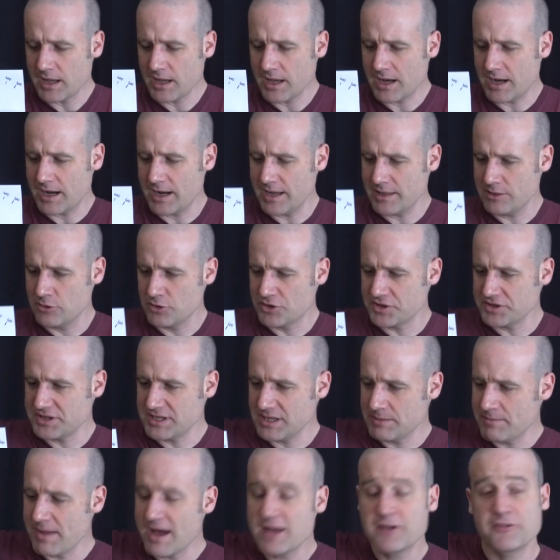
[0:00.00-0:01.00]
I look at the
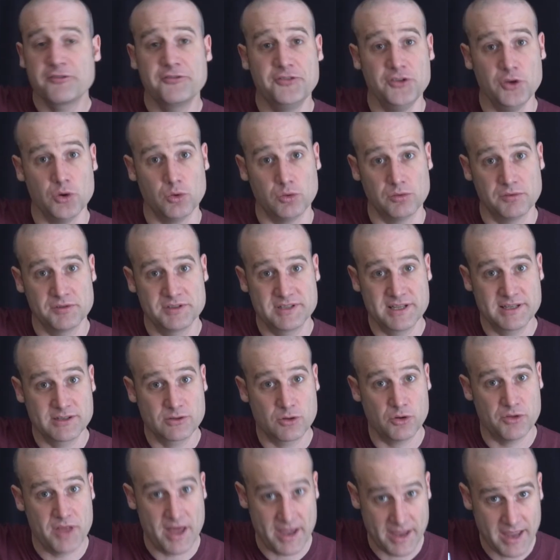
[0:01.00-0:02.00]
amount of fuel. So let's
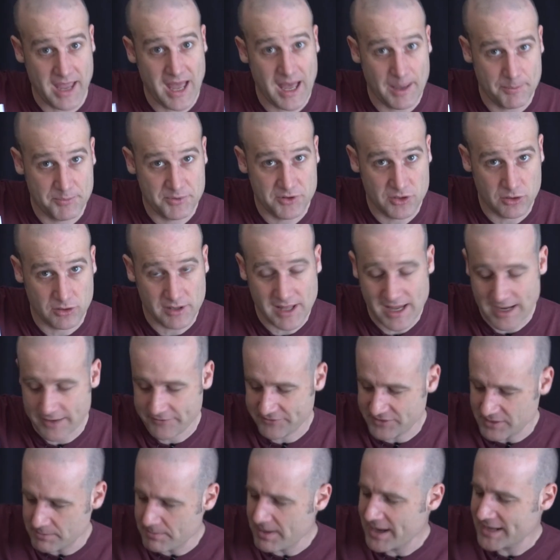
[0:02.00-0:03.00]
call that capital
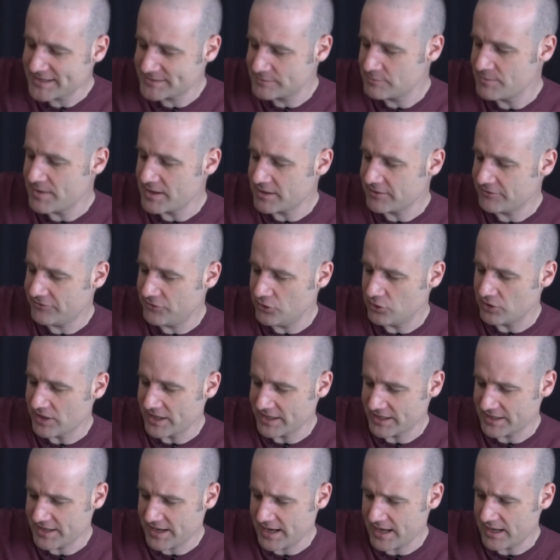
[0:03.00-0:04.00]
F, the maximum amount of fuel I
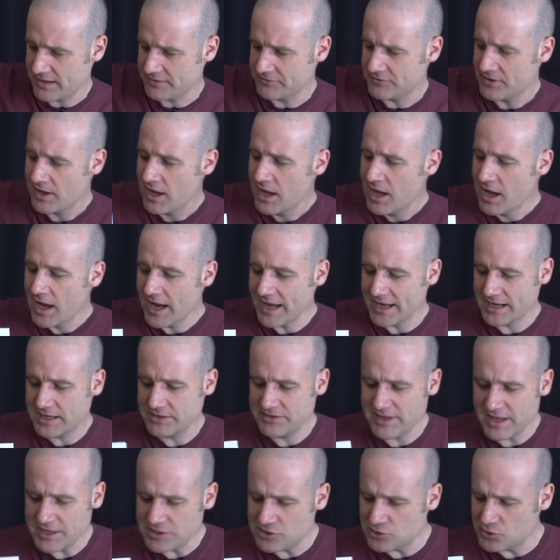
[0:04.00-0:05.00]
can have. I can
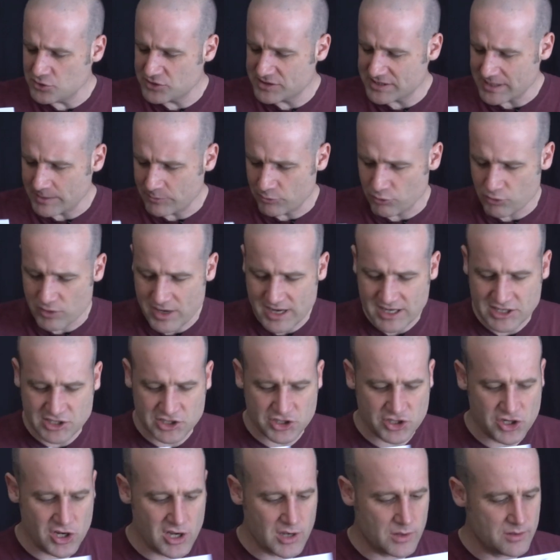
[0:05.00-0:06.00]
then do some
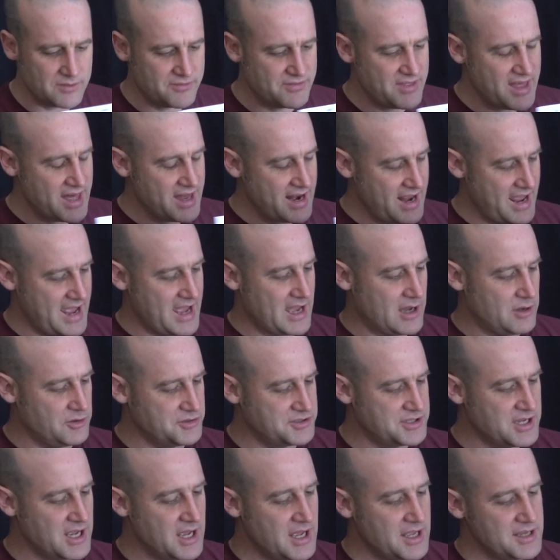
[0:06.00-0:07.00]
ratio of that
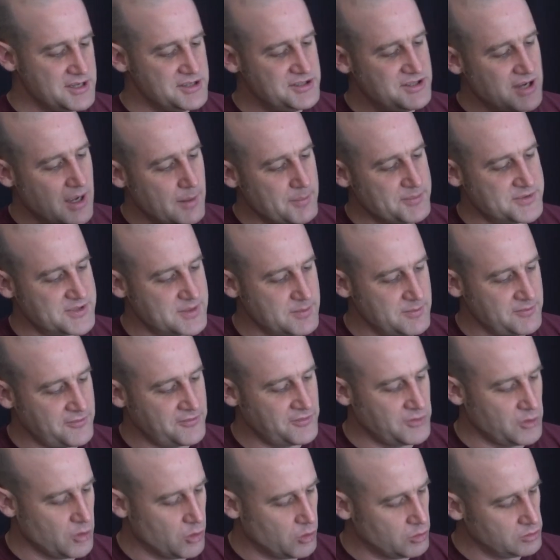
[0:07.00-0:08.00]
out, dump some
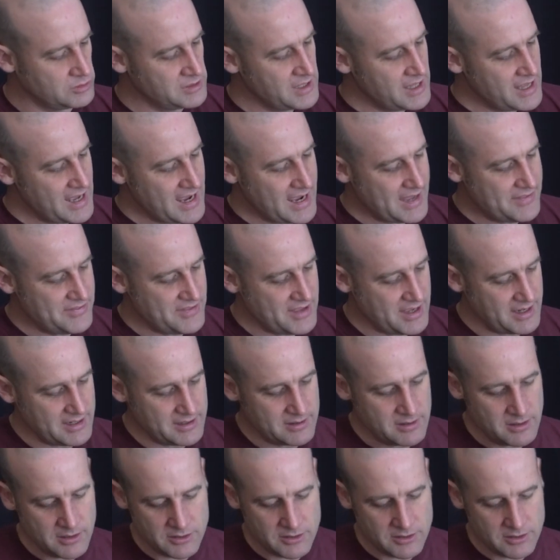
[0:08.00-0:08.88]
fuel, and then